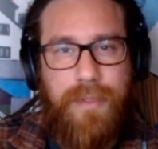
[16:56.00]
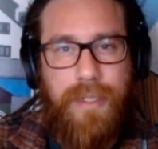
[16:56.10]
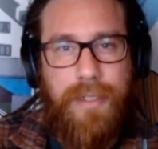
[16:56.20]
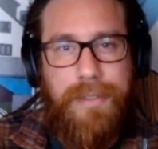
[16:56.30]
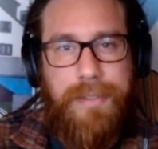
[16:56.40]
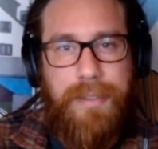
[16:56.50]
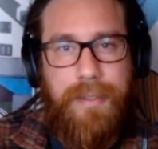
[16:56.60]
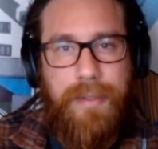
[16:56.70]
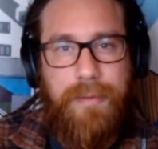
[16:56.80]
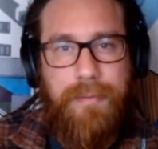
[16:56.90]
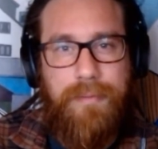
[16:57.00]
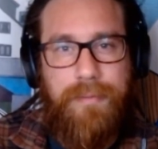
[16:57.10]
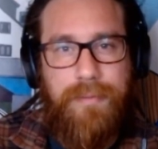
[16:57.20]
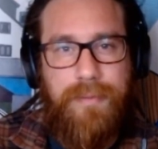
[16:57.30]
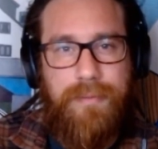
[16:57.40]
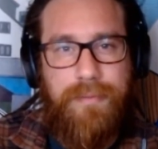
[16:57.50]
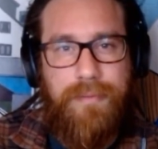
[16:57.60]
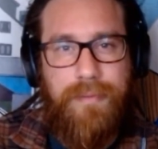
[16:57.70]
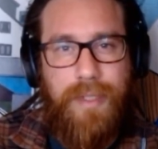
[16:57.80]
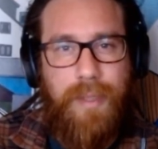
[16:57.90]

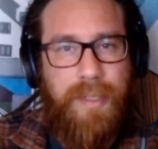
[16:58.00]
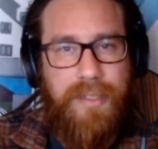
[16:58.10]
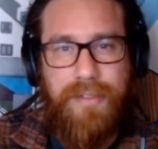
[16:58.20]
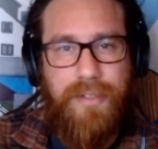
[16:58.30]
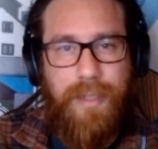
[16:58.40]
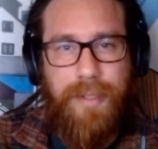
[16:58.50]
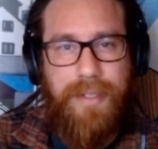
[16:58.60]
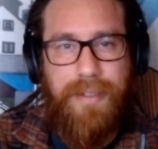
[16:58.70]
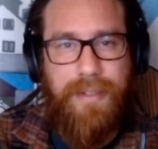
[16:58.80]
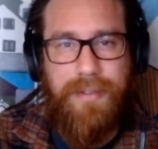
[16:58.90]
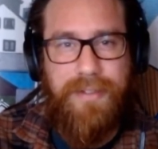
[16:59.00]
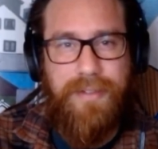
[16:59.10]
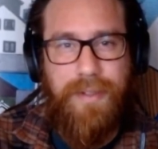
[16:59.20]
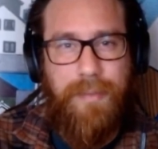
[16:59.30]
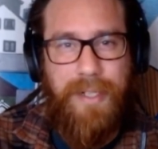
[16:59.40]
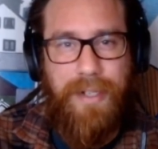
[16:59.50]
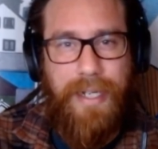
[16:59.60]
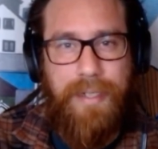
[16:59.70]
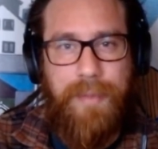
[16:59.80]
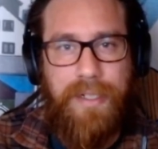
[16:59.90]
a bunch of time. I think that's about
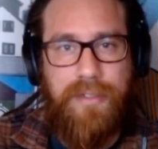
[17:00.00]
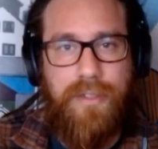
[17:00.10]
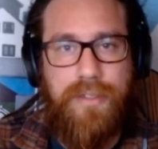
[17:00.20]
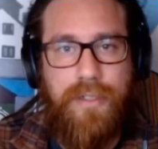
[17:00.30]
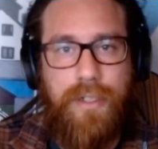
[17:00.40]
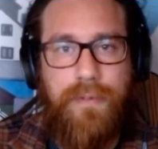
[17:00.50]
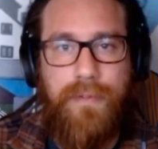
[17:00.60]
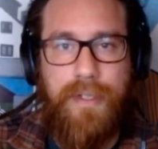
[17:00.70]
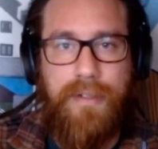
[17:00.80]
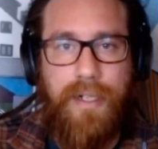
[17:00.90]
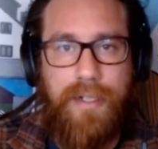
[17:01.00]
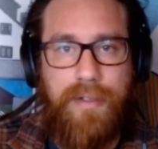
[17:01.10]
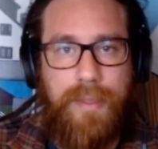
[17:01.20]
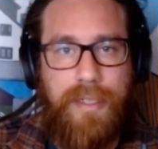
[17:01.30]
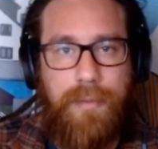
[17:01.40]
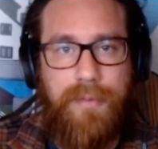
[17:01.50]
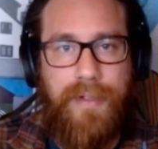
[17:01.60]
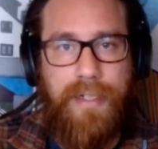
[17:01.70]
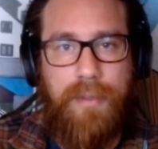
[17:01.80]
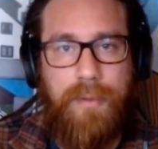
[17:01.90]
8 minutes or so for the data to become
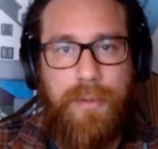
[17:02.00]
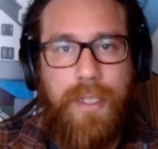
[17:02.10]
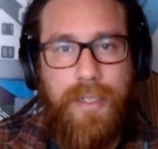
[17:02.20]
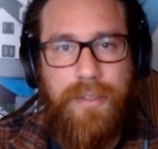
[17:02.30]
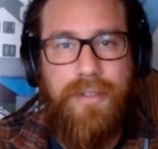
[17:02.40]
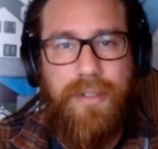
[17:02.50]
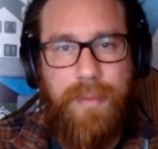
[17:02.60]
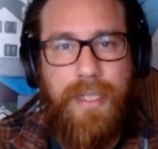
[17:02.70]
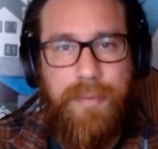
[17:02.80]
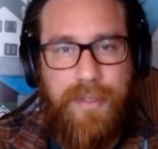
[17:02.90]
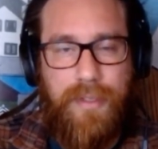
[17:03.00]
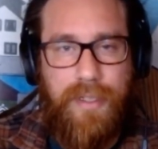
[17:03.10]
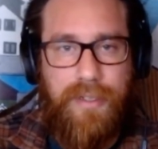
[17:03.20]
available, just to be absolutely